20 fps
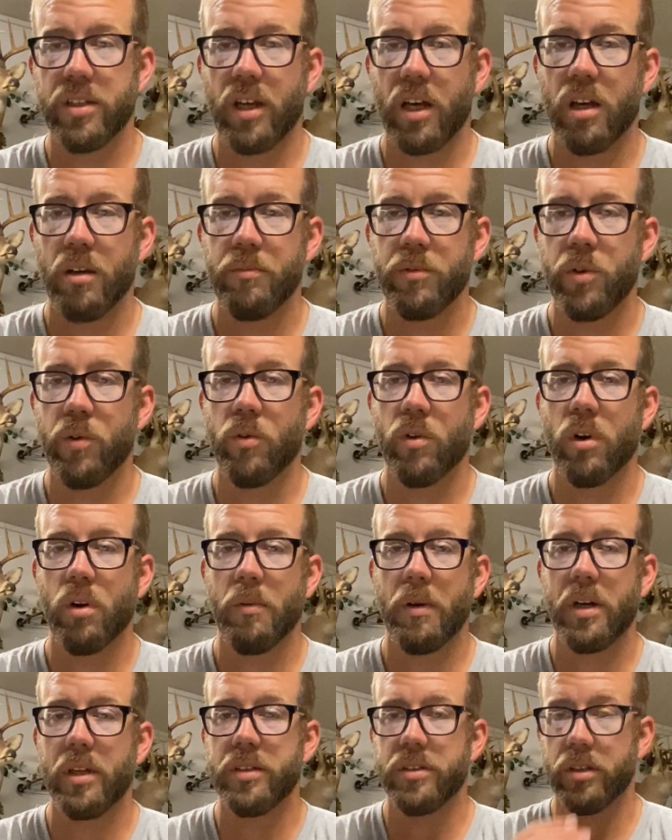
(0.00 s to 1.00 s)
time you are
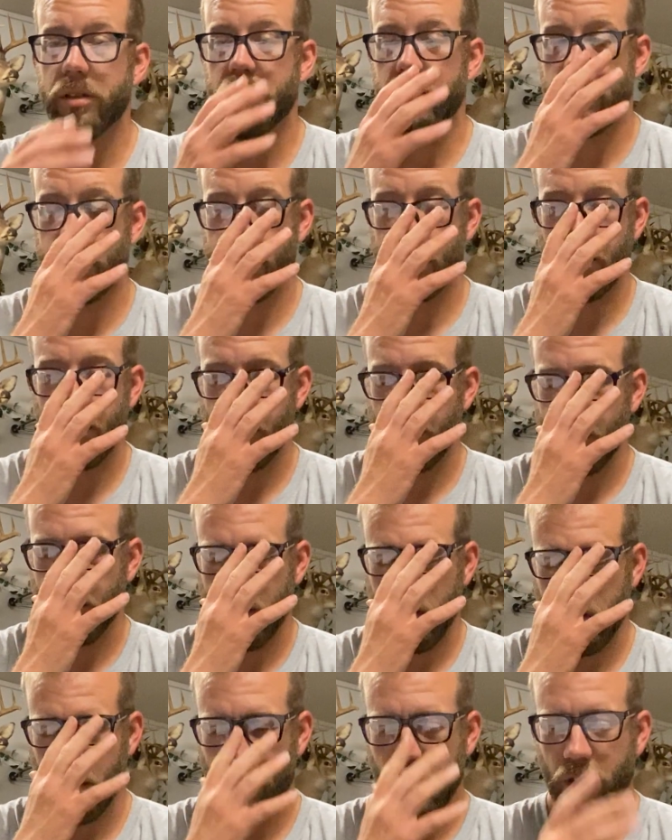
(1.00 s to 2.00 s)
about to
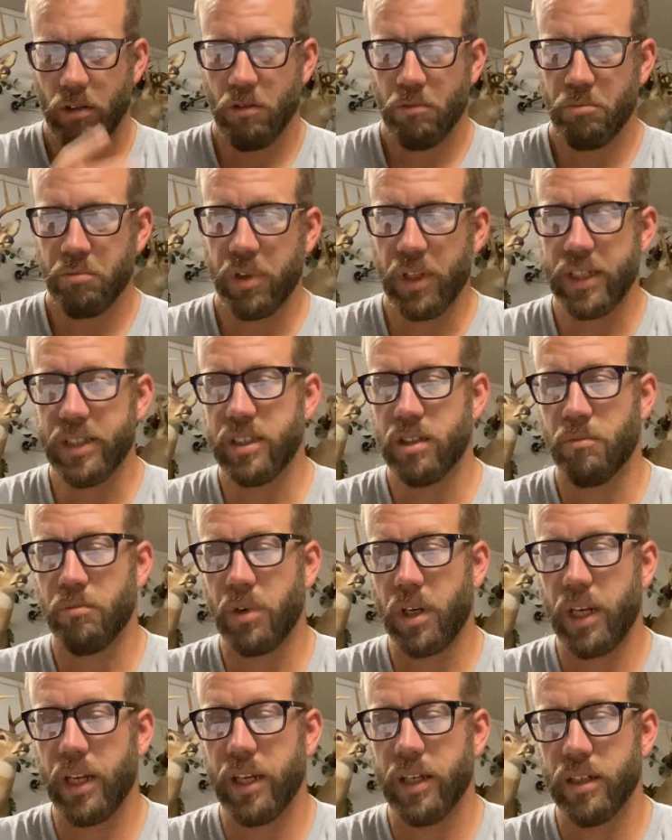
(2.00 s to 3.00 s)
place
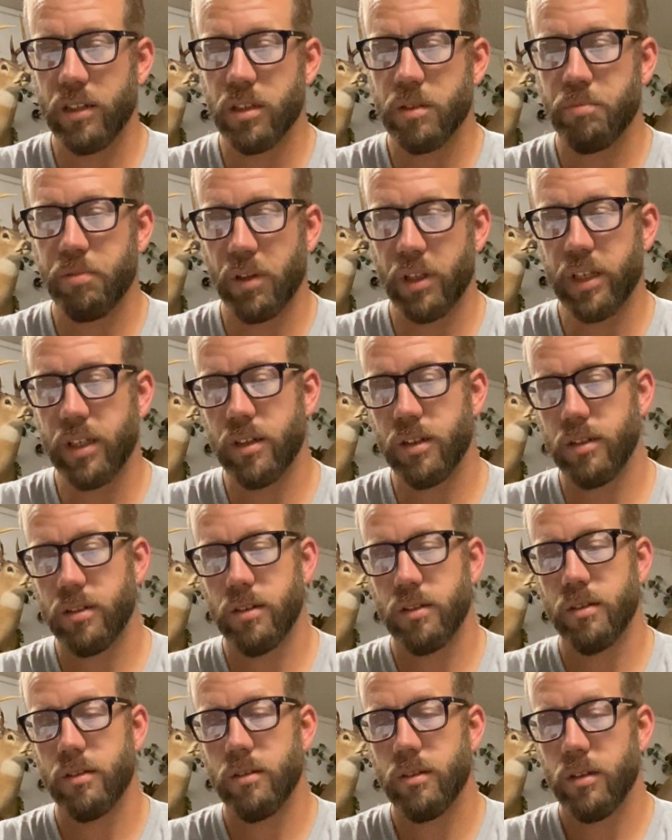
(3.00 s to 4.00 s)
somebody in a splint,
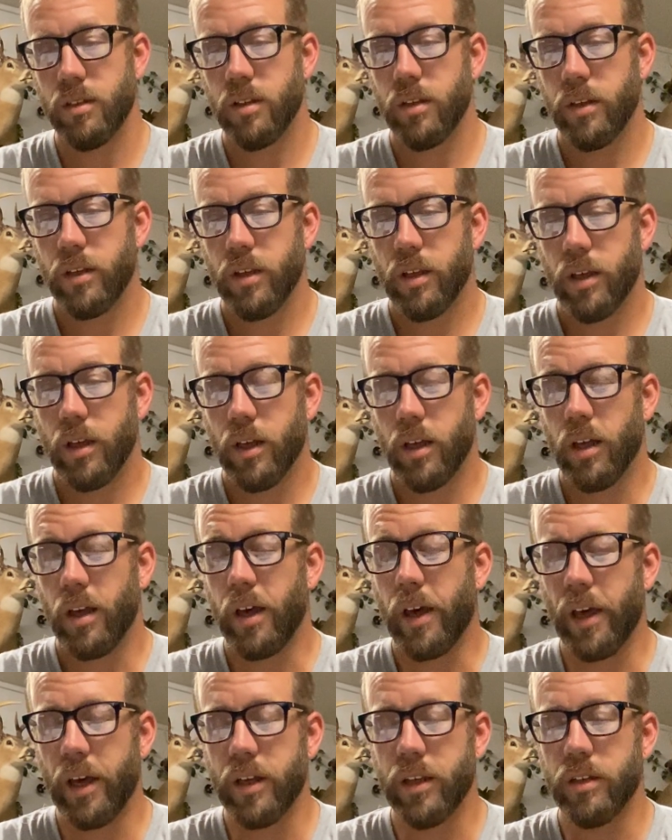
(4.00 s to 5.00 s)

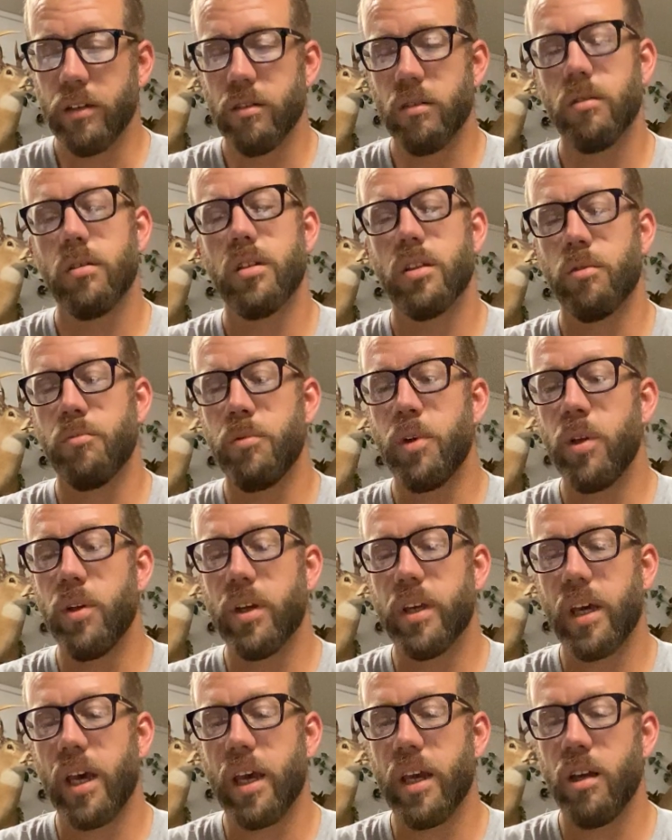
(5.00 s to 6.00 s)
and
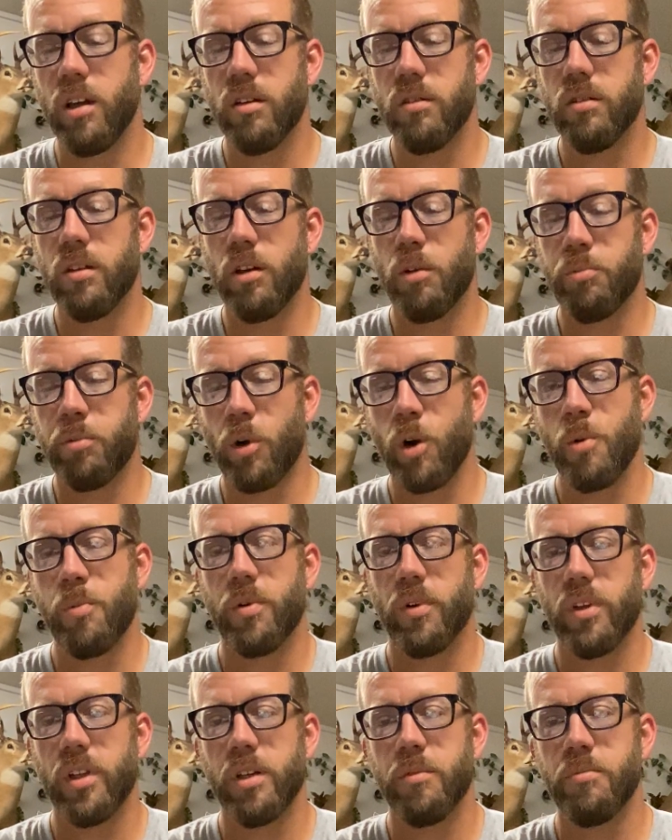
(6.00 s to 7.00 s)
communicate
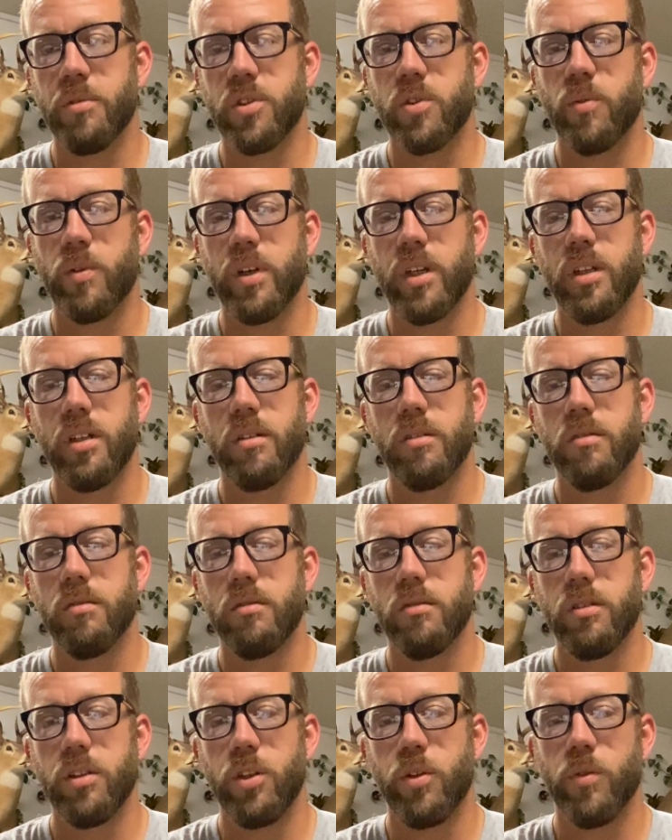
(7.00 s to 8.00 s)
appropriately between
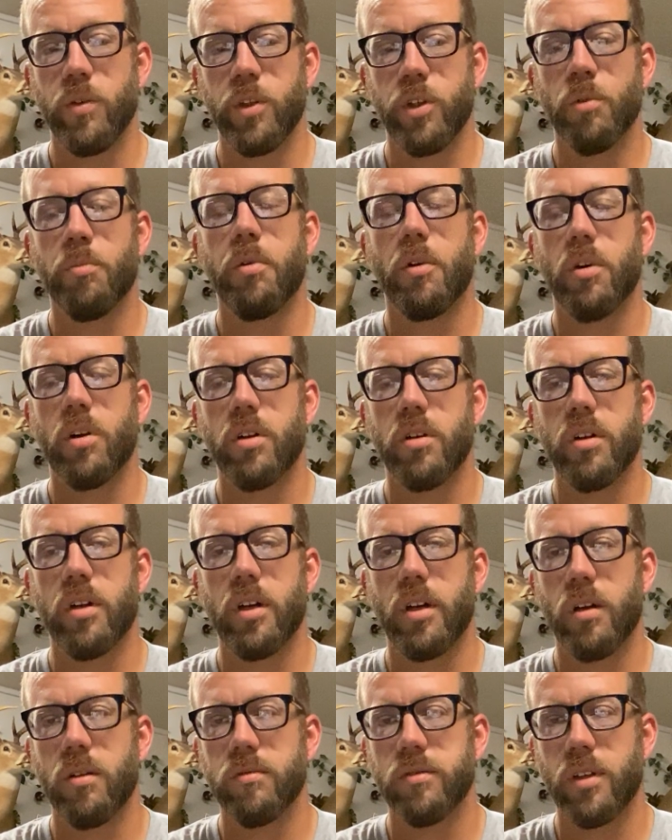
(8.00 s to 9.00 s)
you and your partner
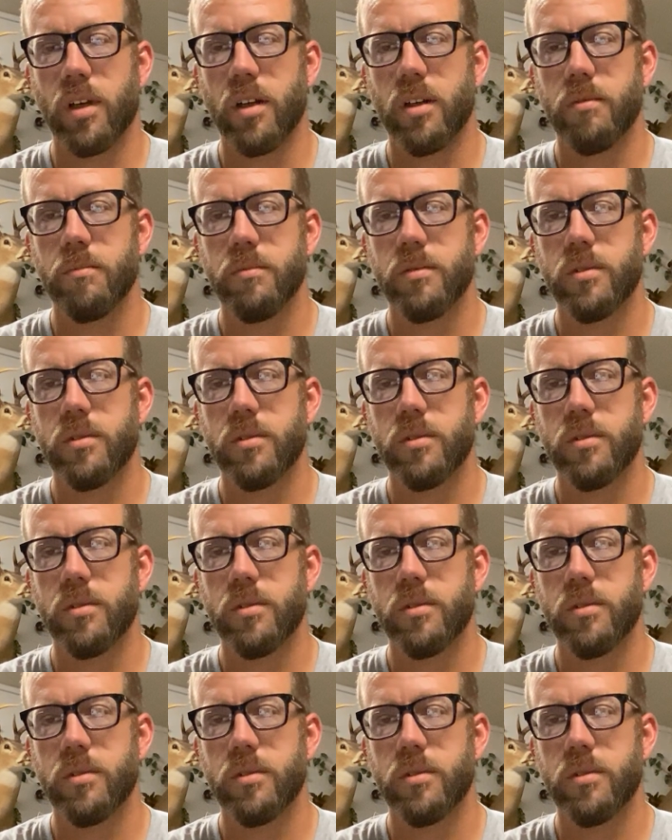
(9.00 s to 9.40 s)
at all times.